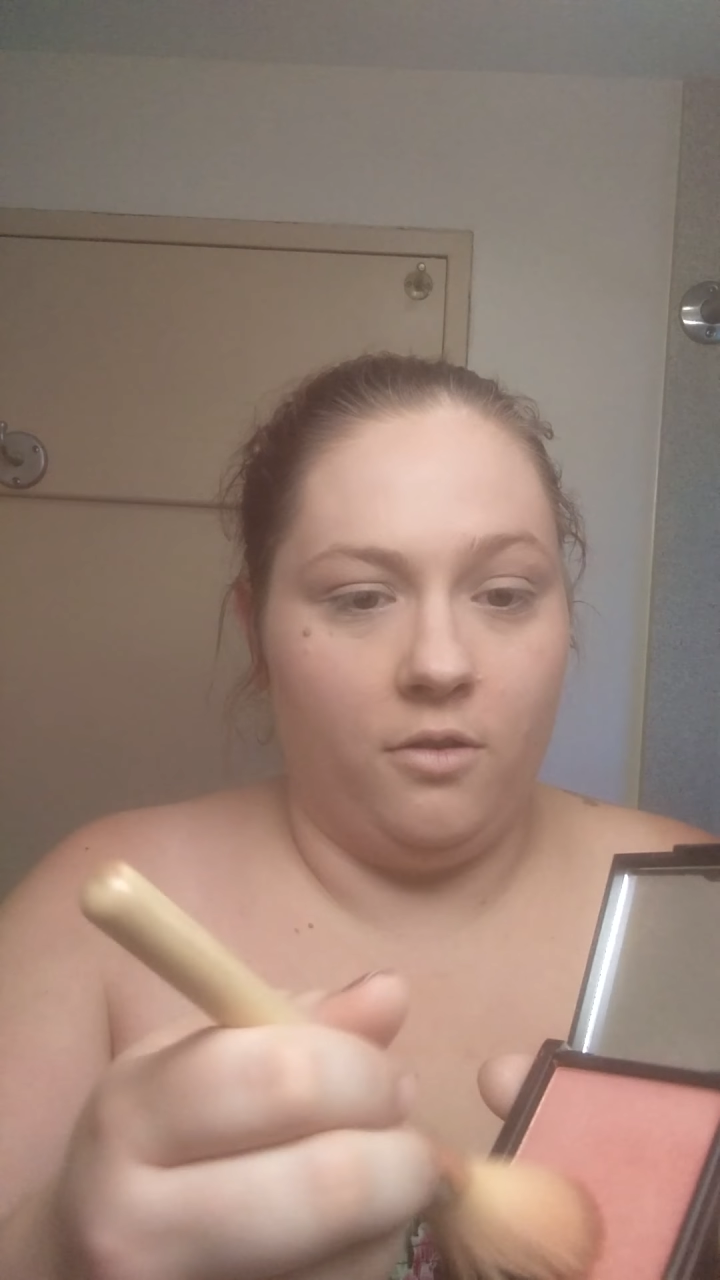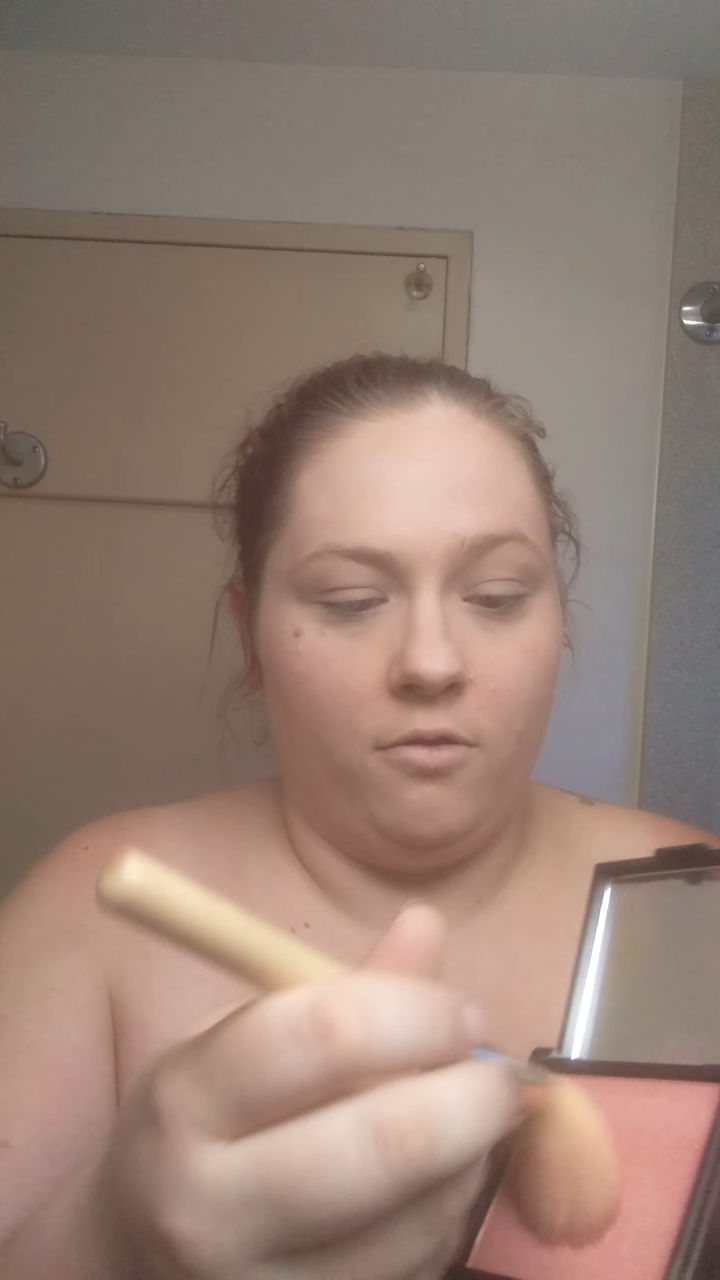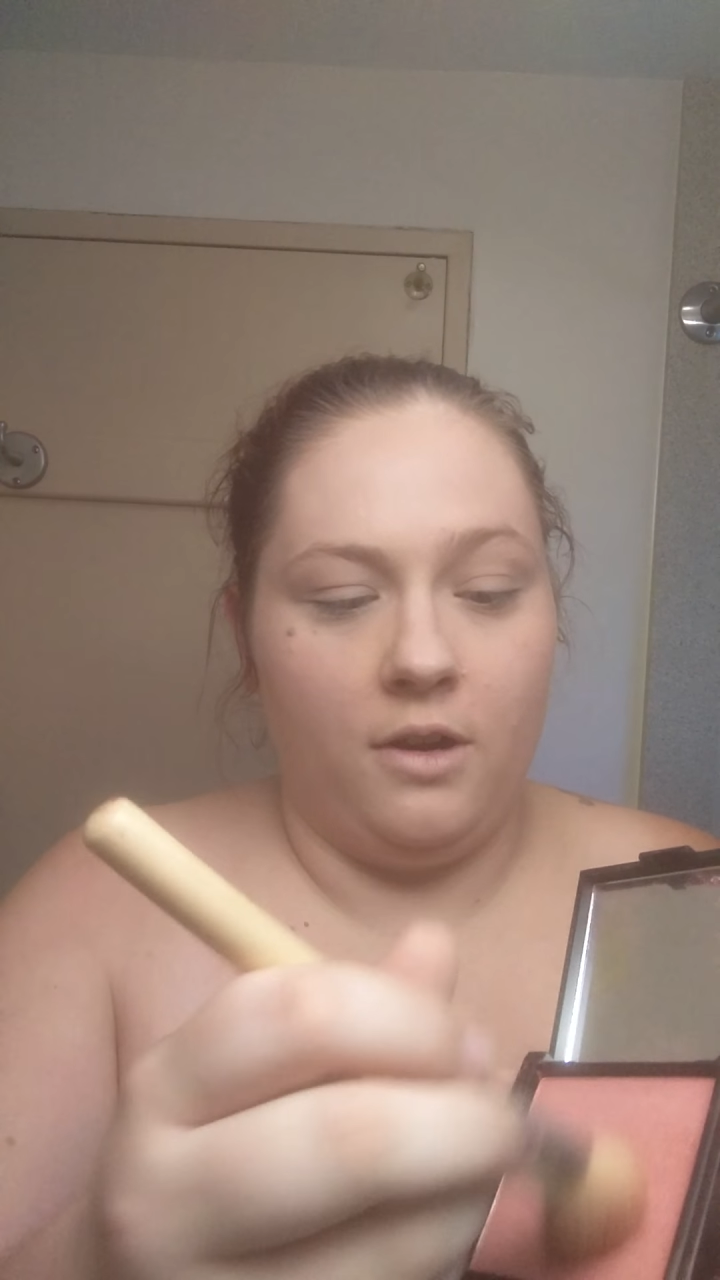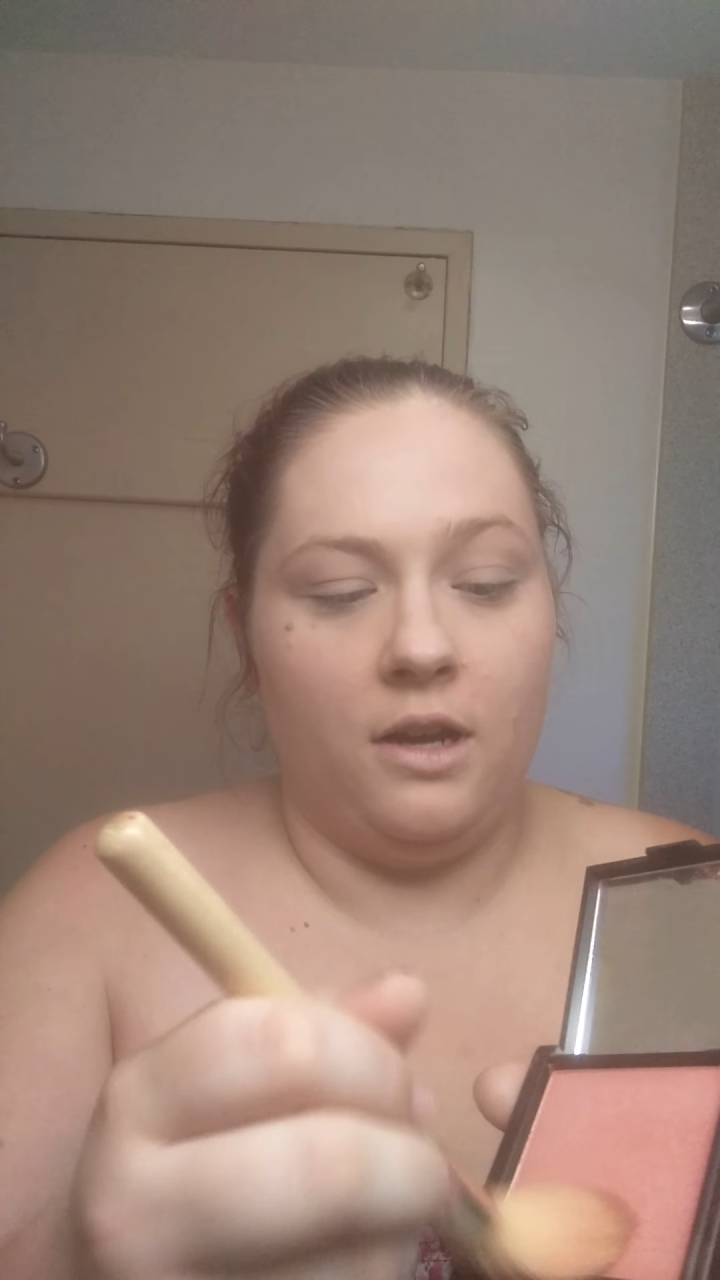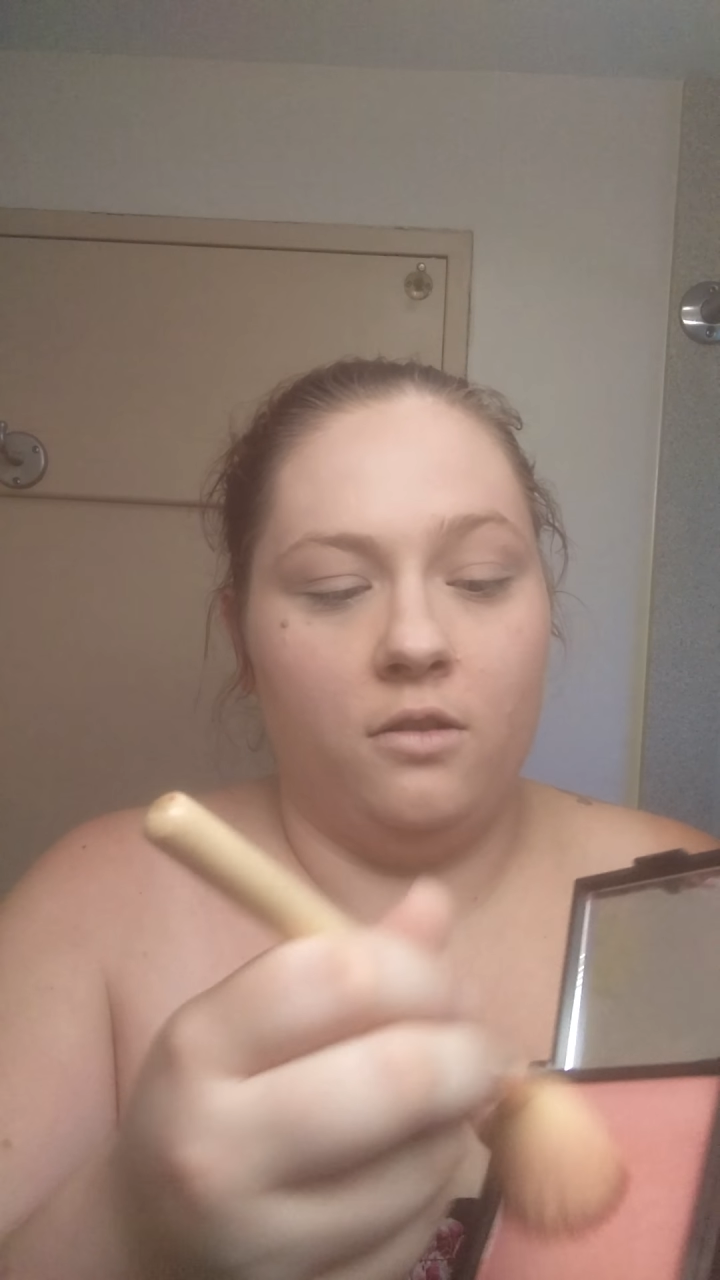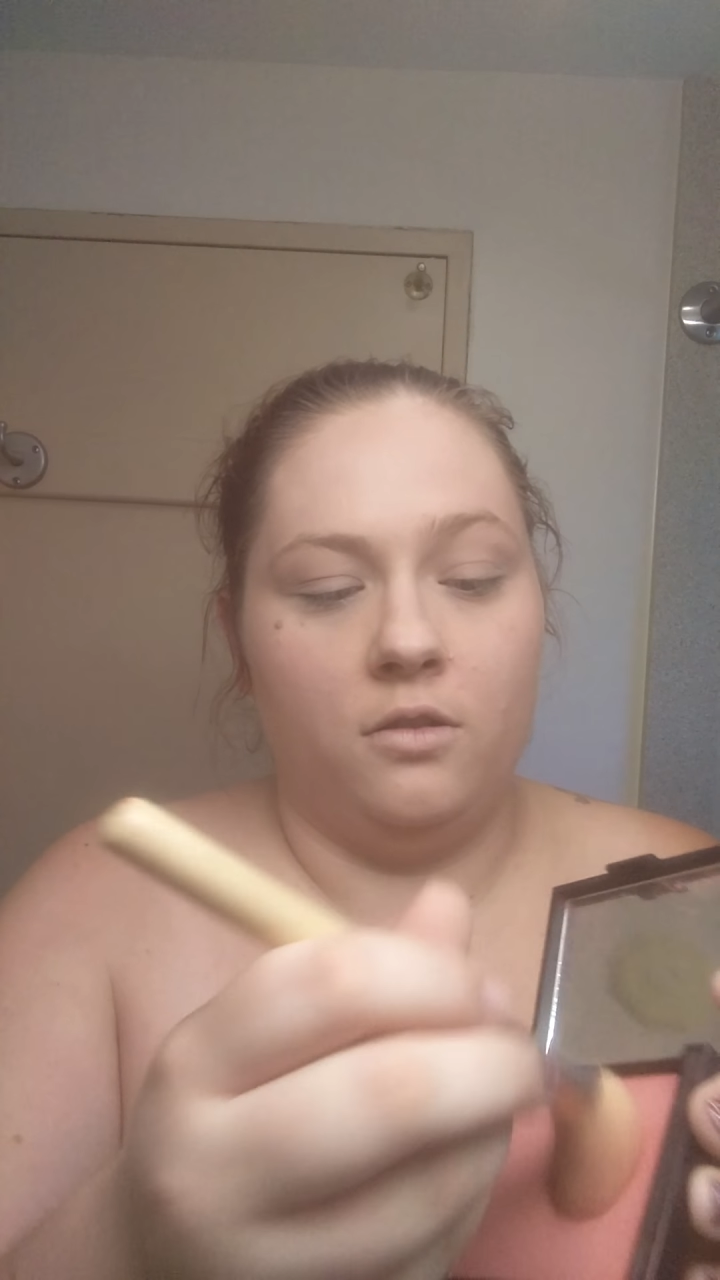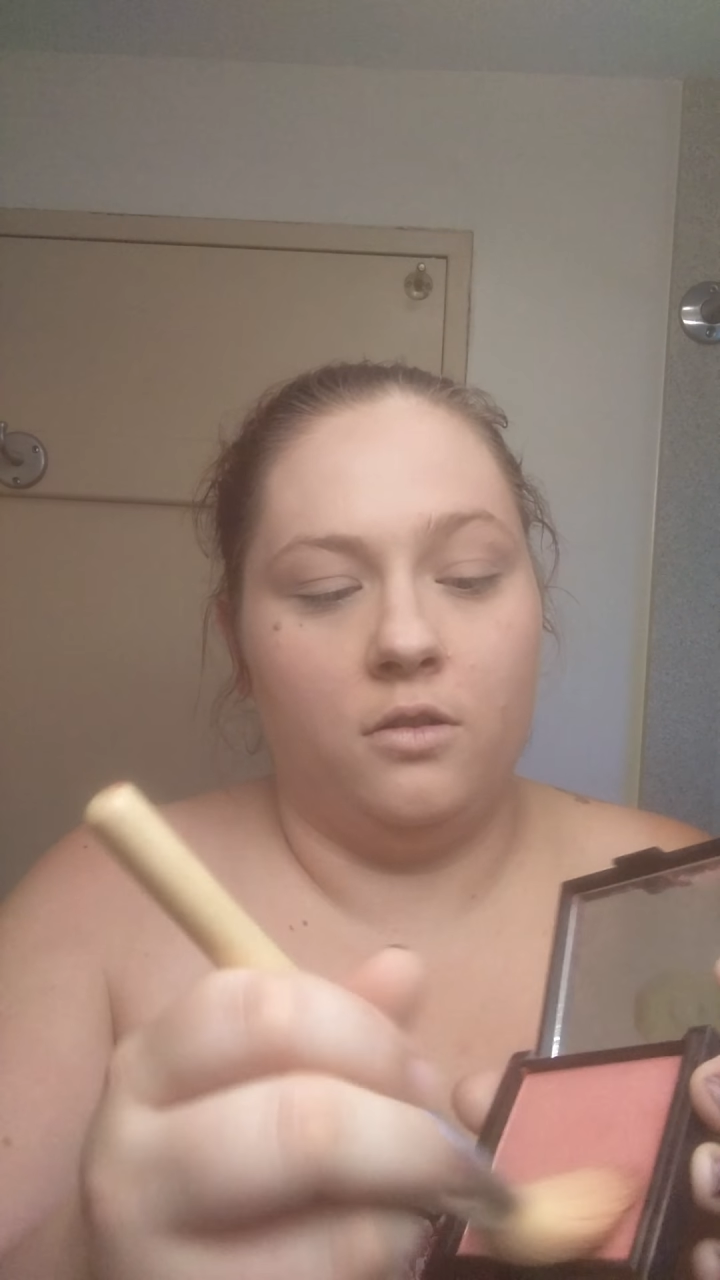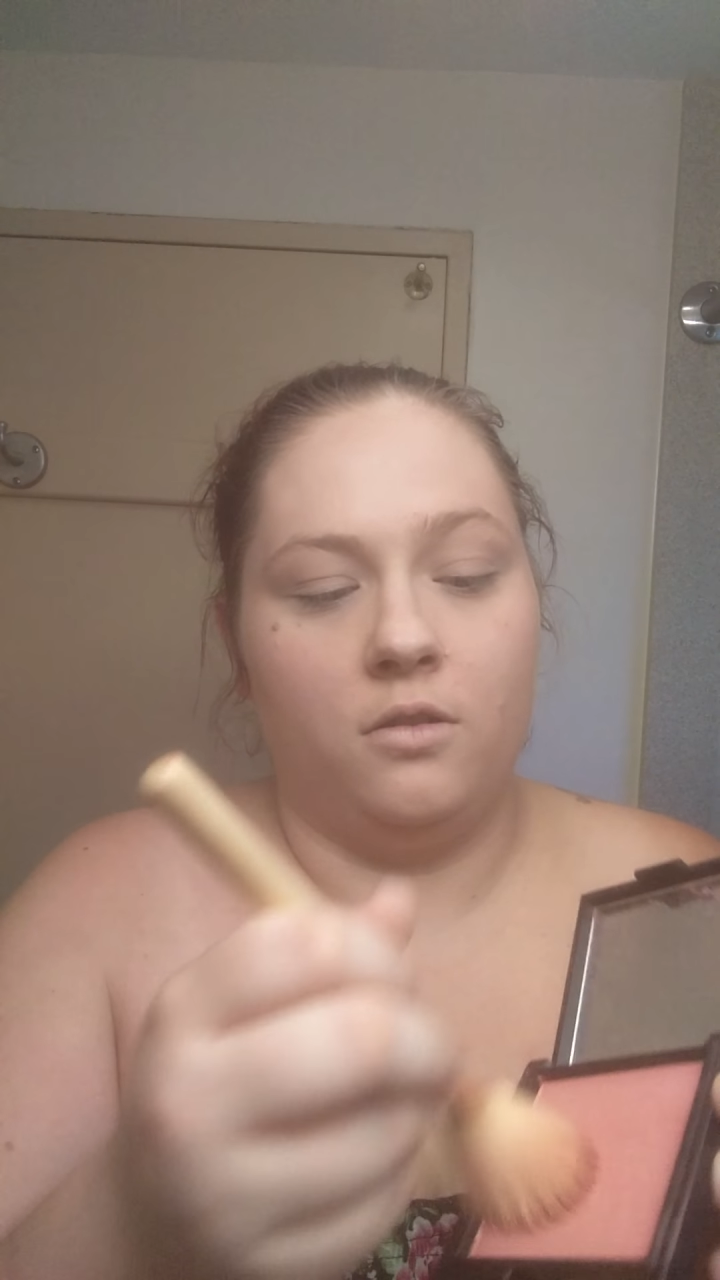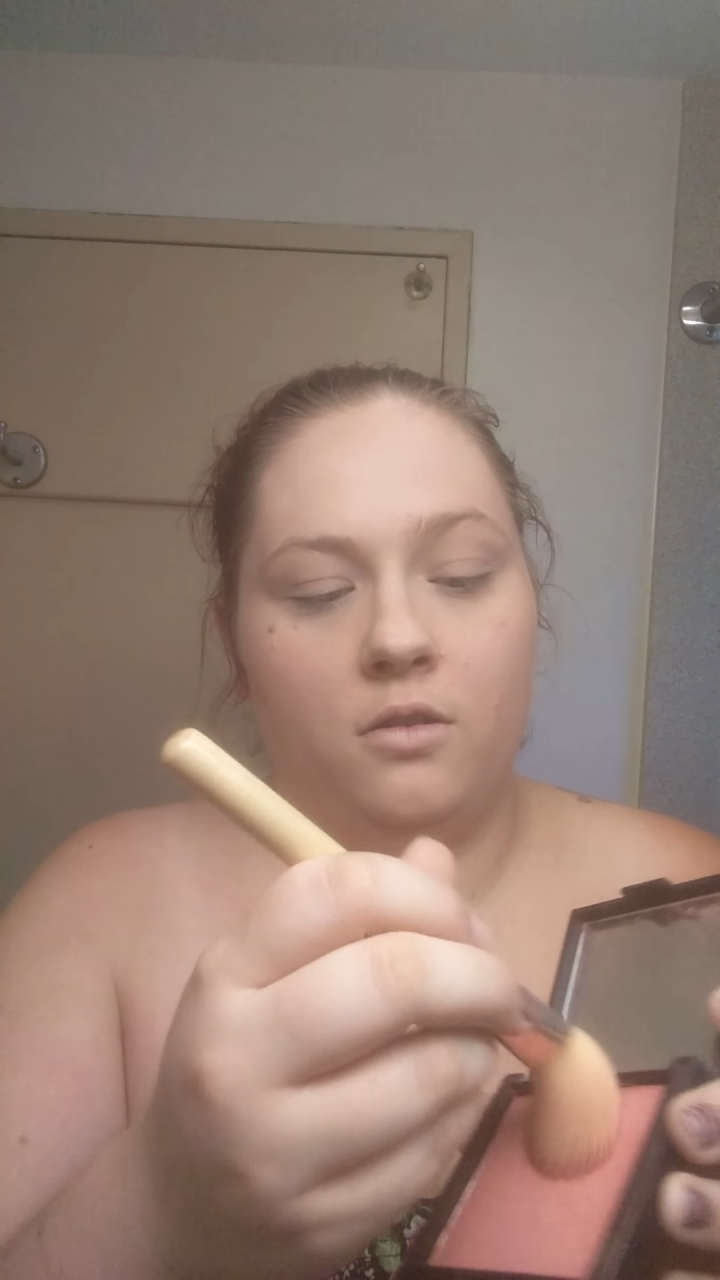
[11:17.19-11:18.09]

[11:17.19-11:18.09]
around.